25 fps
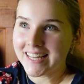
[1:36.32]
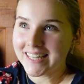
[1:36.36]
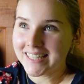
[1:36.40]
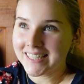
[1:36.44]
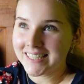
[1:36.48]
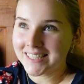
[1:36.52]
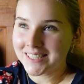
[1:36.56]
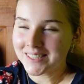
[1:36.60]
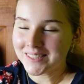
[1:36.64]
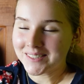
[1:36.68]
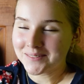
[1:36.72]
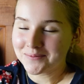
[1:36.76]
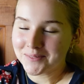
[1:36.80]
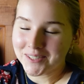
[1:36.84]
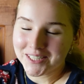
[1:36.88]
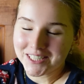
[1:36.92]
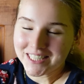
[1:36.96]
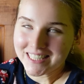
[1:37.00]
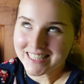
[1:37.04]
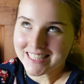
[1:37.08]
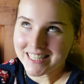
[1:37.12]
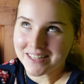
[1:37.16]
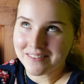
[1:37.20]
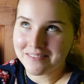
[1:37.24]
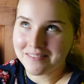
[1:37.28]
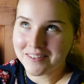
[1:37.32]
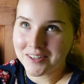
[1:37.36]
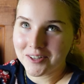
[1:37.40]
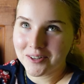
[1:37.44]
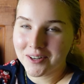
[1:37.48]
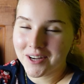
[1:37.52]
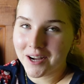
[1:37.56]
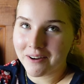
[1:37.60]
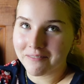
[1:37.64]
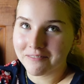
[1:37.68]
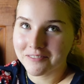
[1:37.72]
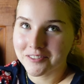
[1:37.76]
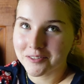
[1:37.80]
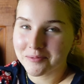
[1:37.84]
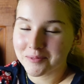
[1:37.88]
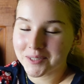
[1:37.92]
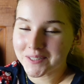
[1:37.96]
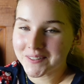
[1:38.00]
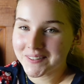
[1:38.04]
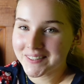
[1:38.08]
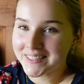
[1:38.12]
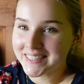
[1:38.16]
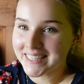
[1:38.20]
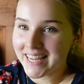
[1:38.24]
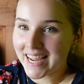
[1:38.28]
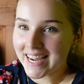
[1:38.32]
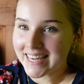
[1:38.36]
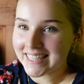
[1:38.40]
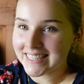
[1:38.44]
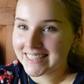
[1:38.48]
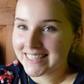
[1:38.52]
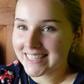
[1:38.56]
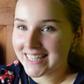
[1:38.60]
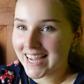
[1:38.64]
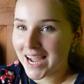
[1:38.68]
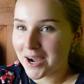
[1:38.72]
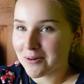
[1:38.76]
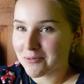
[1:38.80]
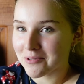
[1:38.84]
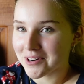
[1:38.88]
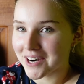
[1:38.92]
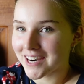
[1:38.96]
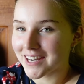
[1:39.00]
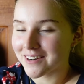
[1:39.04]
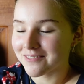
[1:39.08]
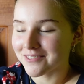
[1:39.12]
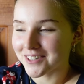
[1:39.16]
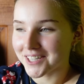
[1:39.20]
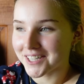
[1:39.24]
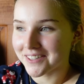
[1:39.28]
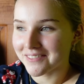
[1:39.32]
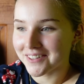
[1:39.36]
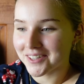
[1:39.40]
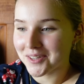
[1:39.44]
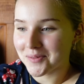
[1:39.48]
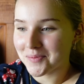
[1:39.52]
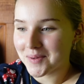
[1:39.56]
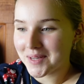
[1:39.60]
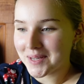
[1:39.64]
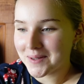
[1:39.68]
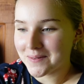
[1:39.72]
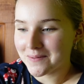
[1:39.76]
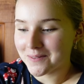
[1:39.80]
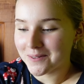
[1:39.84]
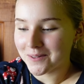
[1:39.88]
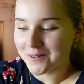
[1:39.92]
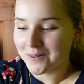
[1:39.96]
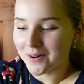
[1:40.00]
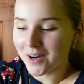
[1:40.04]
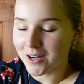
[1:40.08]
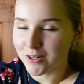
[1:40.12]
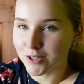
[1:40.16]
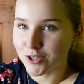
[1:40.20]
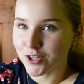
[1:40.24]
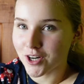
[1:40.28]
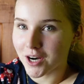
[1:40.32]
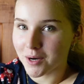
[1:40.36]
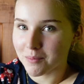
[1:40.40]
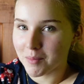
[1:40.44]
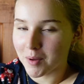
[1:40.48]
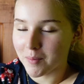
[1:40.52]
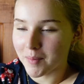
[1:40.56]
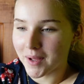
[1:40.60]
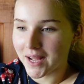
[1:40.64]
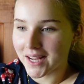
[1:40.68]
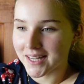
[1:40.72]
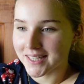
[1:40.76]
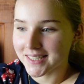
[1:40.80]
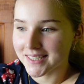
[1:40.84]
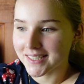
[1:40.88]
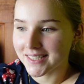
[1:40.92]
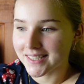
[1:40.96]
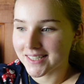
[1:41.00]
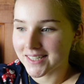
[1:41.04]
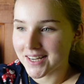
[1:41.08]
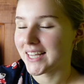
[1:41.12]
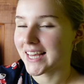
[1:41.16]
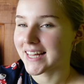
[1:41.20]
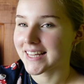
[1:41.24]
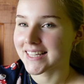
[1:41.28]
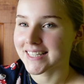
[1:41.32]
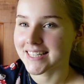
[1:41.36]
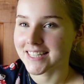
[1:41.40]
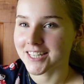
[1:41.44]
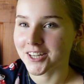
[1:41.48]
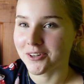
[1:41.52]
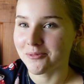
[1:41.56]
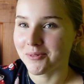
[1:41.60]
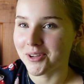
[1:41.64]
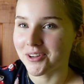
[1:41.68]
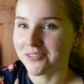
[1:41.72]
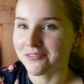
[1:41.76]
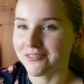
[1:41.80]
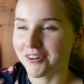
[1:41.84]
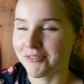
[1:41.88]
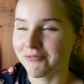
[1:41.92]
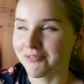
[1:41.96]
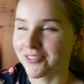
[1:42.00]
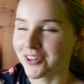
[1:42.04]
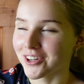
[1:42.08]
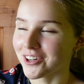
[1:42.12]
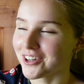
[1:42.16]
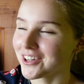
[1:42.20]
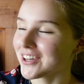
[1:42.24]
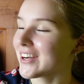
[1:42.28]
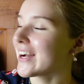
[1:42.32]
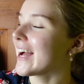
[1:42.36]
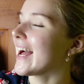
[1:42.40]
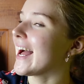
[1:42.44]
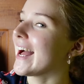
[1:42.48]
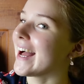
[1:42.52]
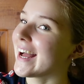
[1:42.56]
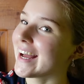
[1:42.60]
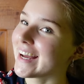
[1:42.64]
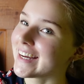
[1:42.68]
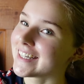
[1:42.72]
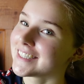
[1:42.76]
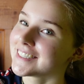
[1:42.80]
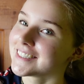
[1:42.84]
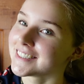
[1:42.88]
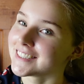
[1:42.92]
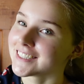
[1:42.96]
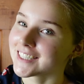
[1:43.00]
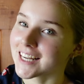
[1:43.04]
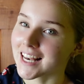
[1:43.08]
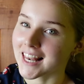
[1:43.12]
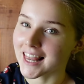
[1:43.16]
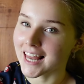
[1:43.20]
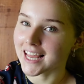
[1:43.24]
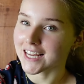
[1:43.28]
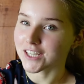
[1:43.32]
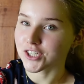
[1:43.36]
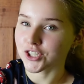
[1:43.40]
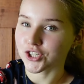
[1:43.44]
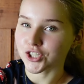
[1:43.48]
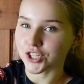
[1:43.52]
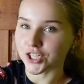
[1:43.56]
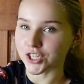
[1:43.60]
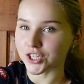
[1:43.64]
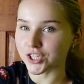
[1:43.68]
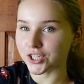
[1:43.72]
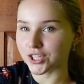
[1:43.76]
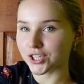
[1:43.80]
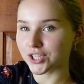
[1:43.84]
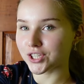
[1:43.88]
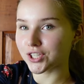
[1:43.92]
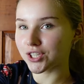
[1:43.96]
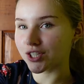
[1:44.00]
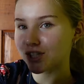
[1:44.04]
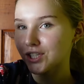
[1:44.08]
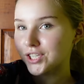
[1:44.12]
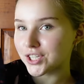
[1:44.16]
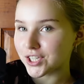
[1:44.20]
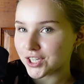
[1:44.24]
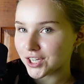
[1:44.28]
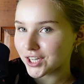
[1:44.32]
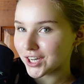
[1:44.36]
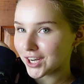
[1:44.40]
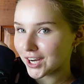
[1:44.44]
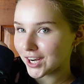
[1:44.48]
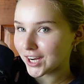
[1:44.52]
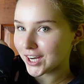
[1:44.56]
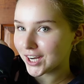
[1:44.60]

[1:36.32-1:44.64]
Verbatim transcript: as much as I feel comfortable getting the camera out in front of other people. I'll try my best. Yeah, this is going to be a fun vlog and let's just